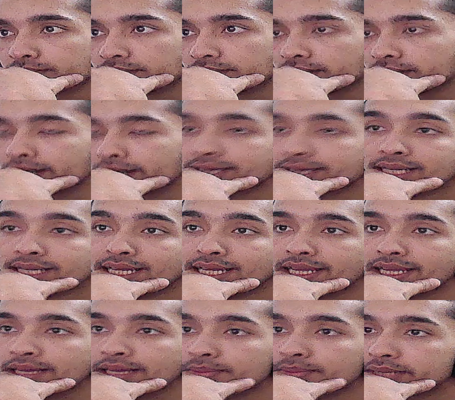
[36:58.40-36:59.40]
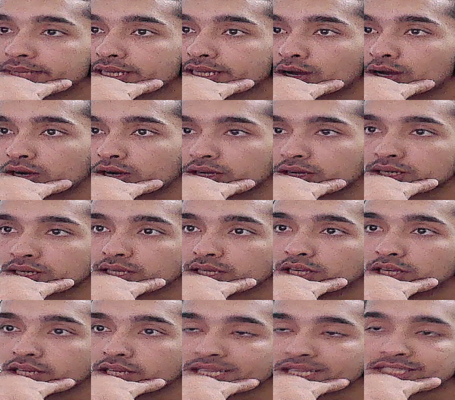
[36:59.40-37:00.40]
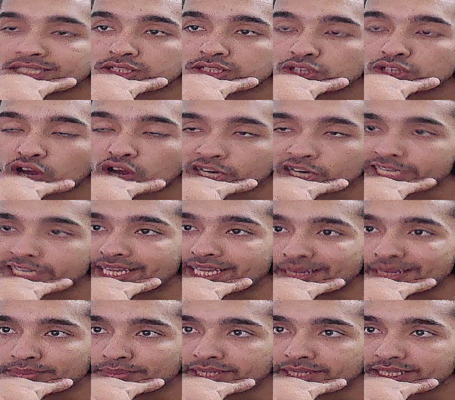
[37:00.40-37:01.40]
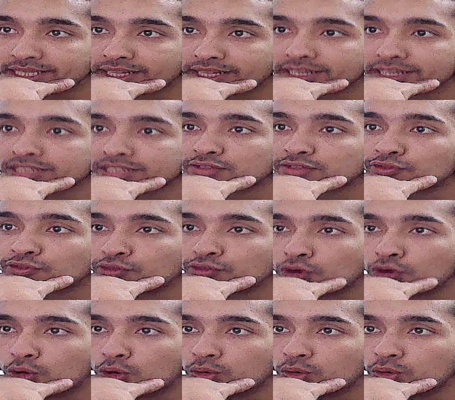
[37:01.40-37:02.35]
right? Empty or not. It's not empty. There is 4,